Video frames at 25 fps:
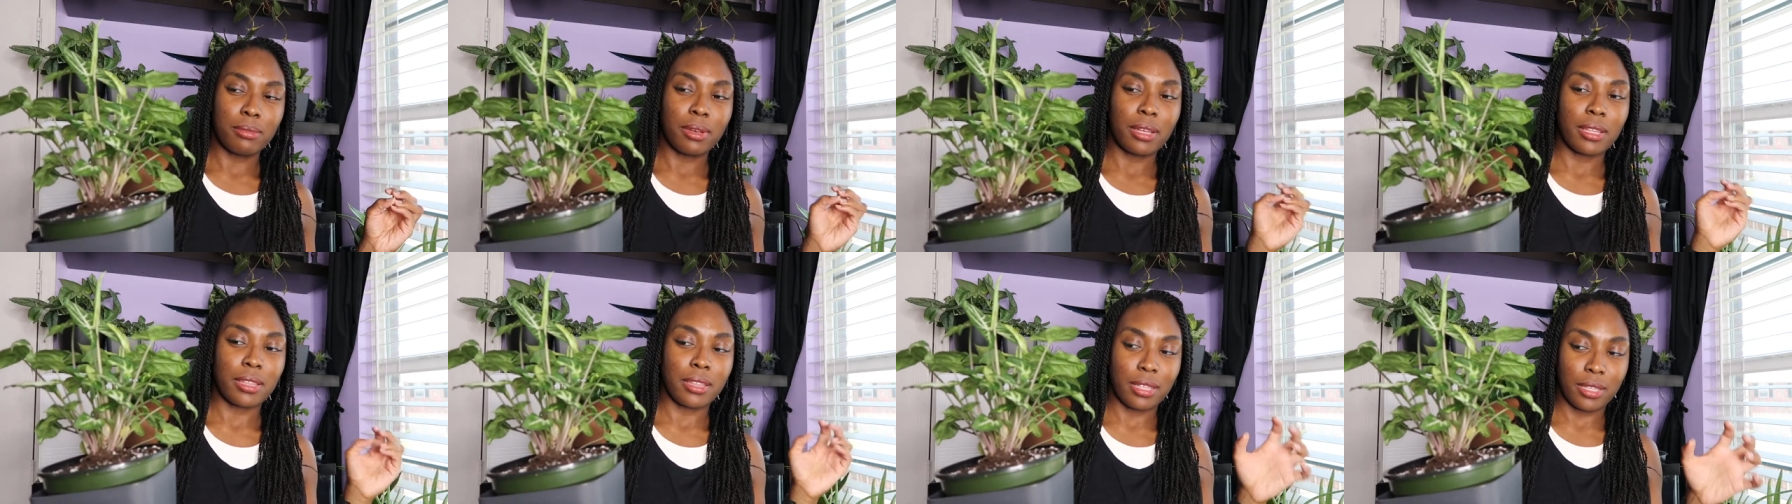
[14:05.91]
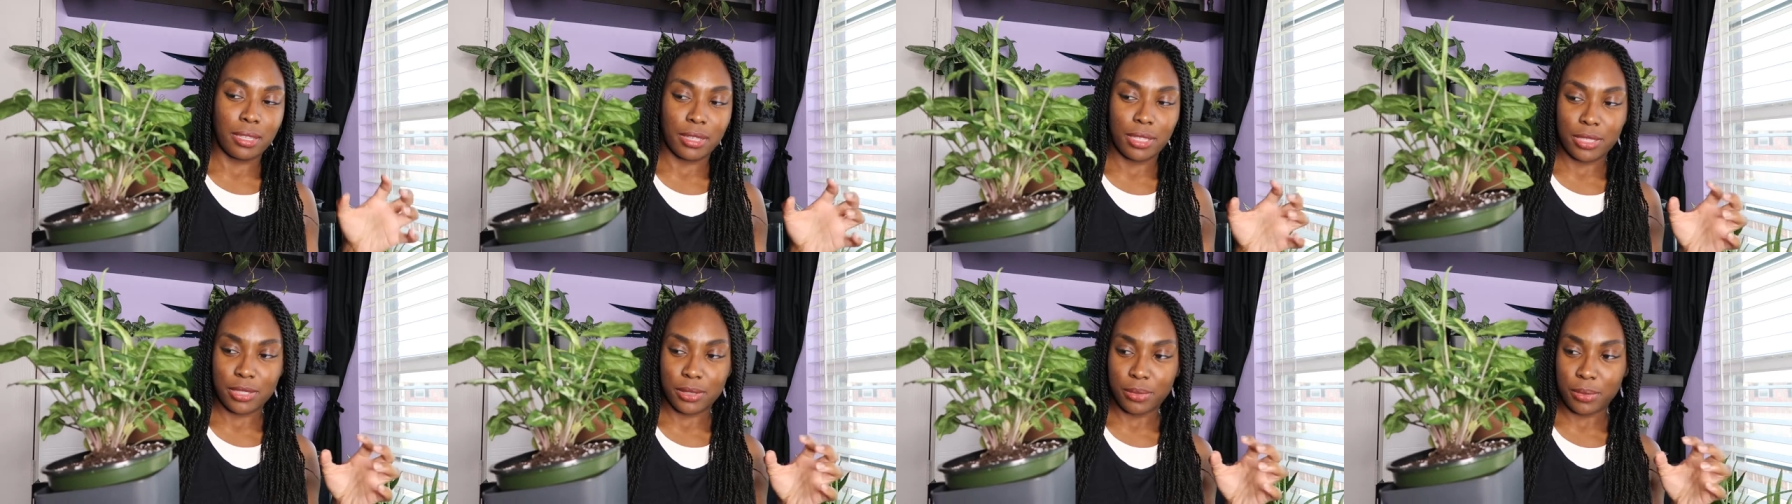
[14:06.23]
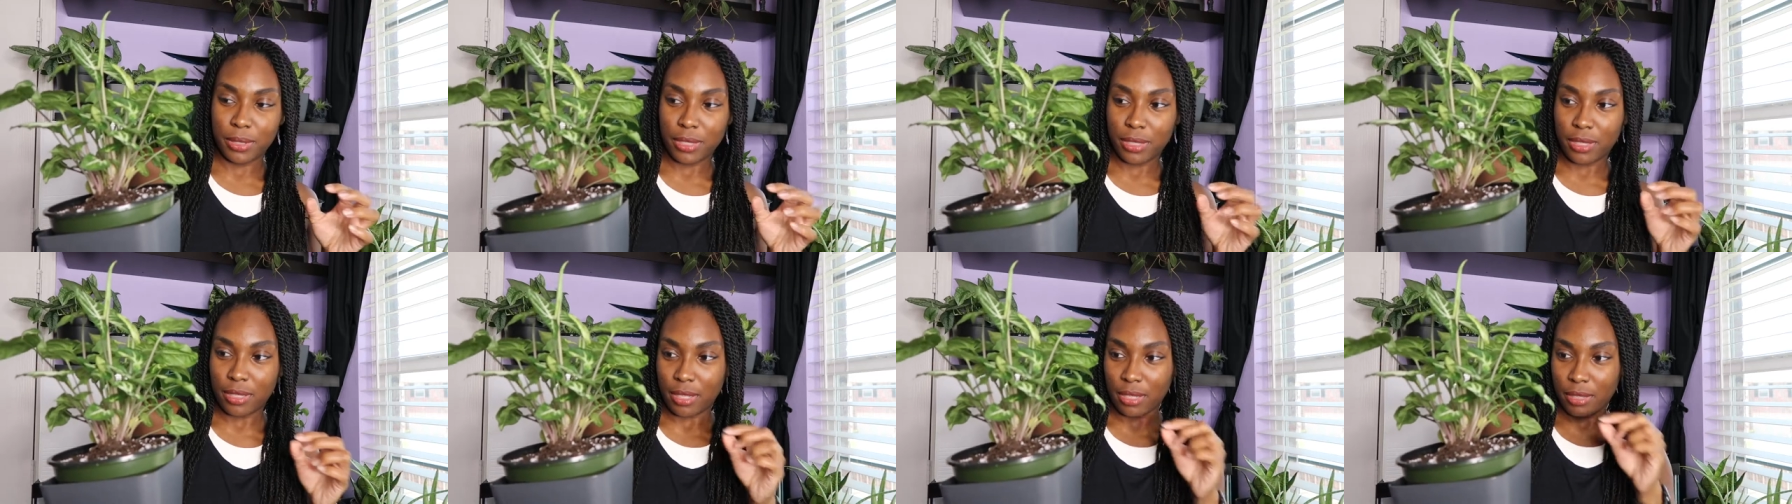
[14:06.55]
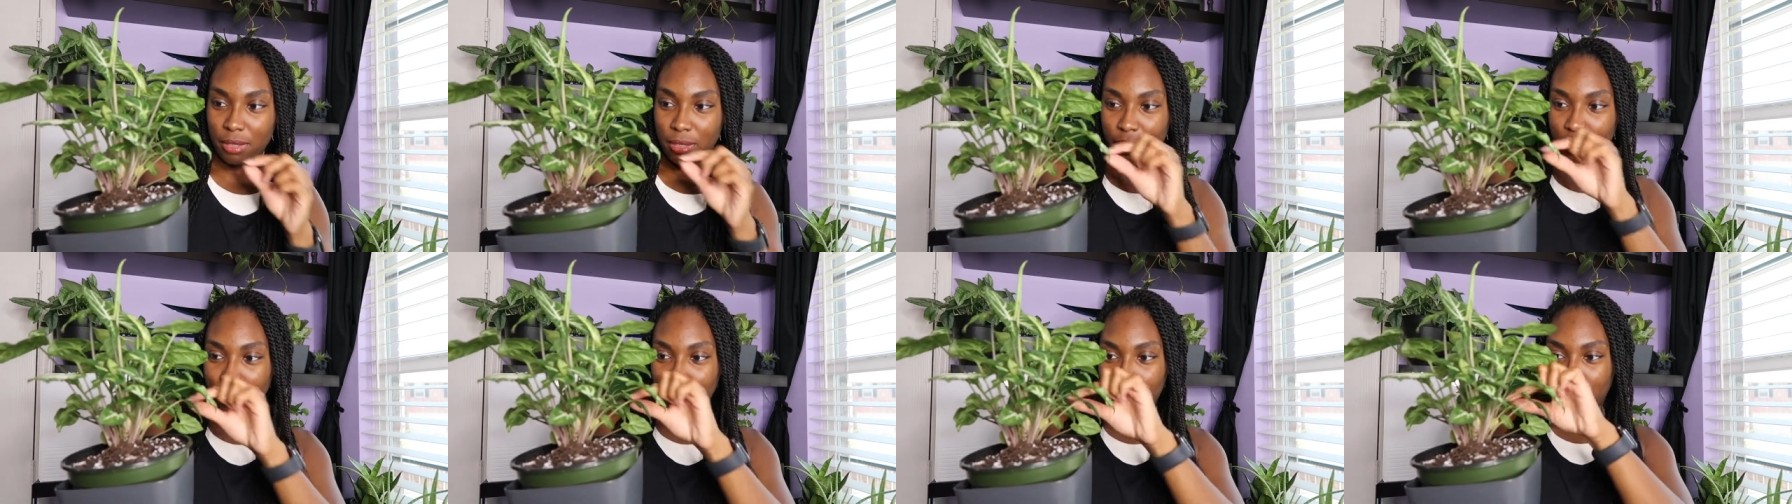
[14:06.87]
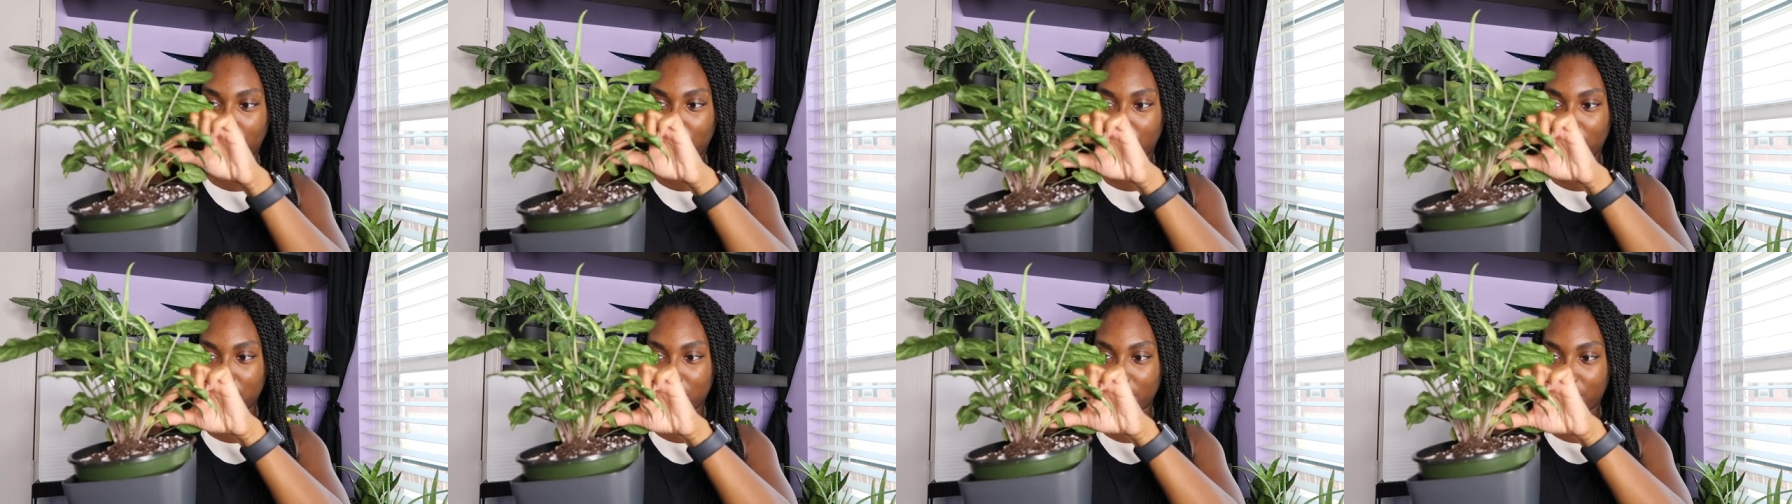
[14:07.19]
I think that's what it
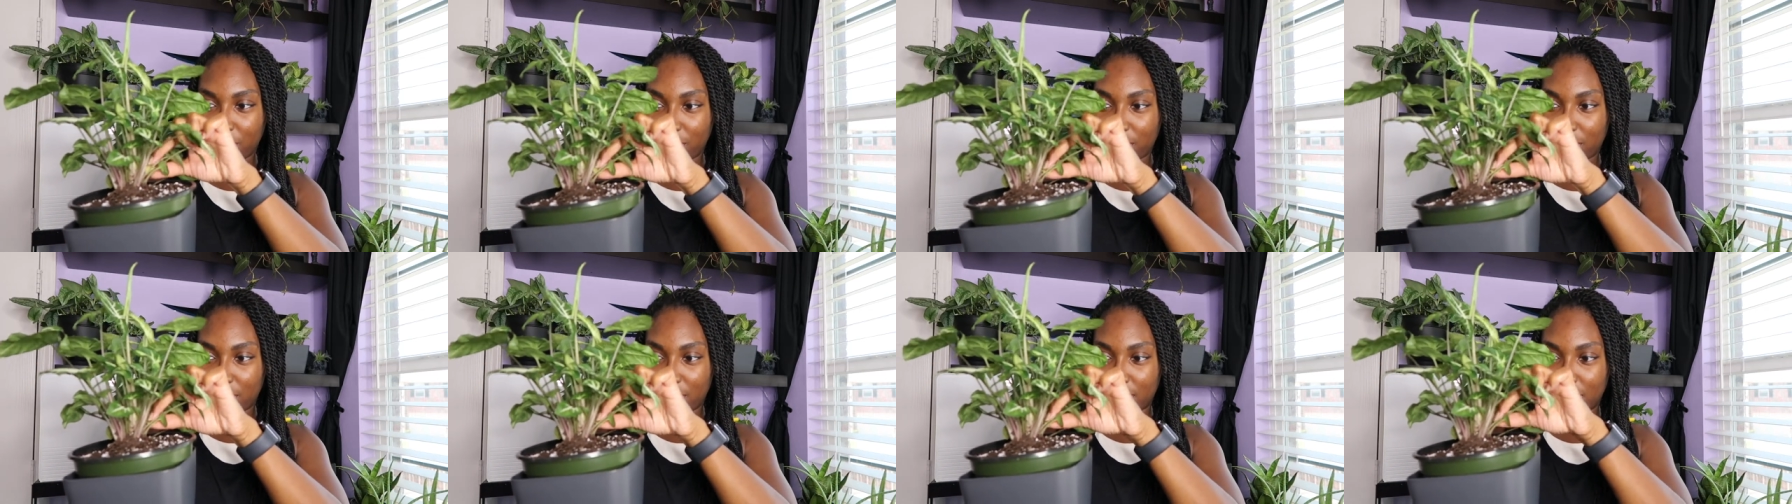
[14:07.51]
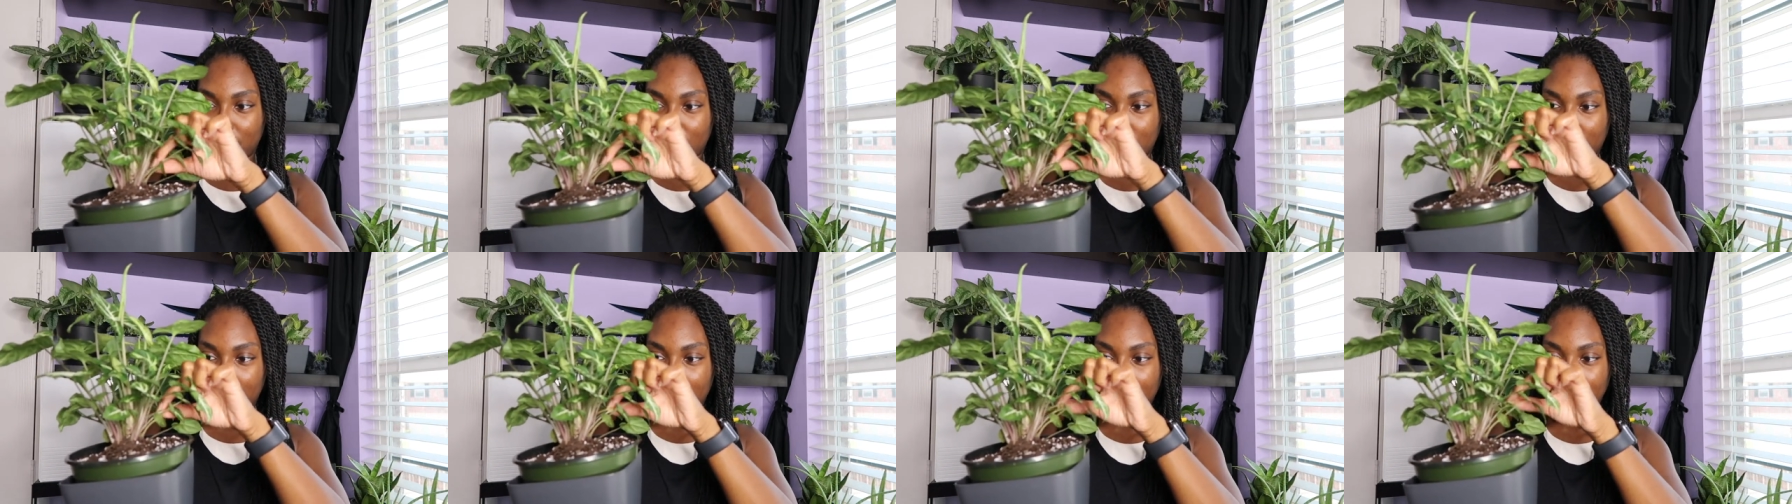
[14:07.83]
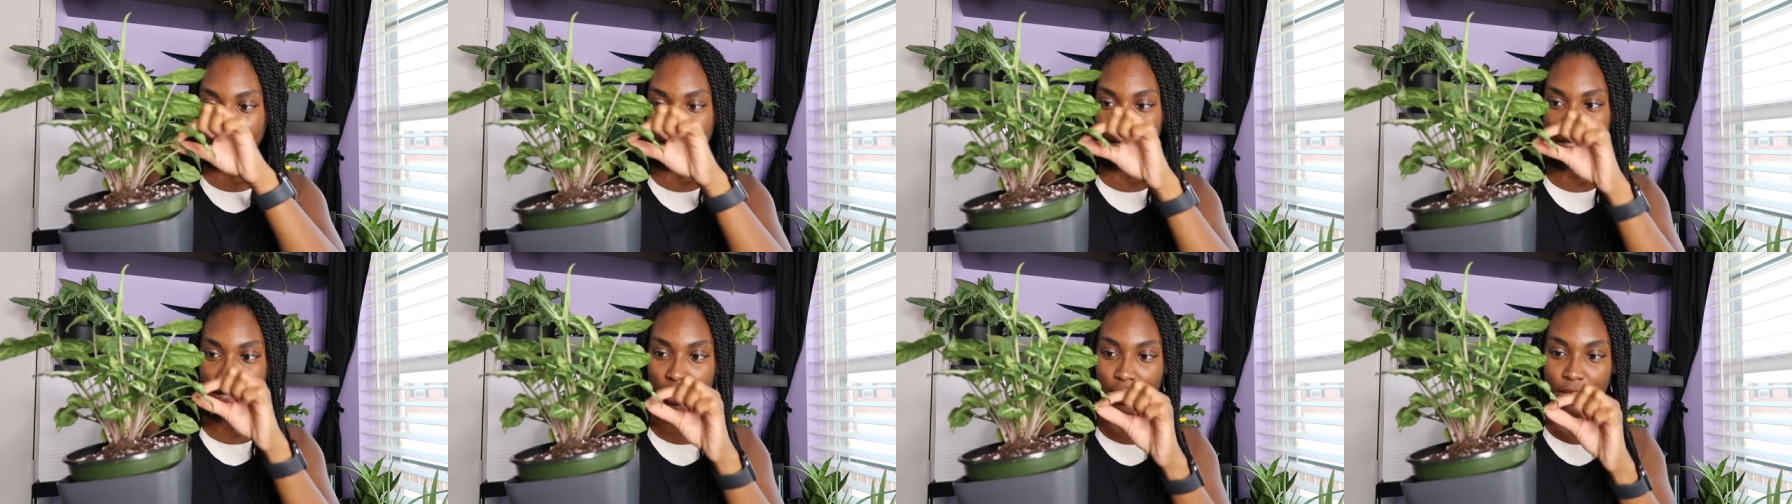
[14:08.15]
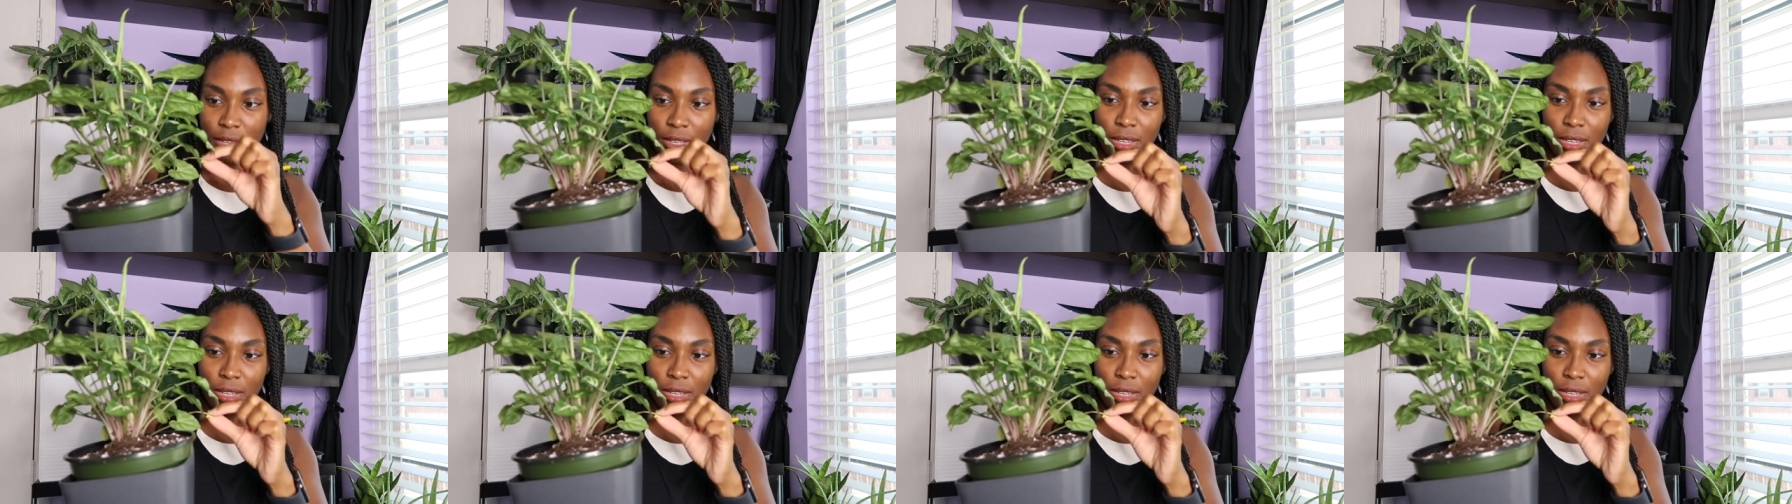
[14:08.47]
was on the site.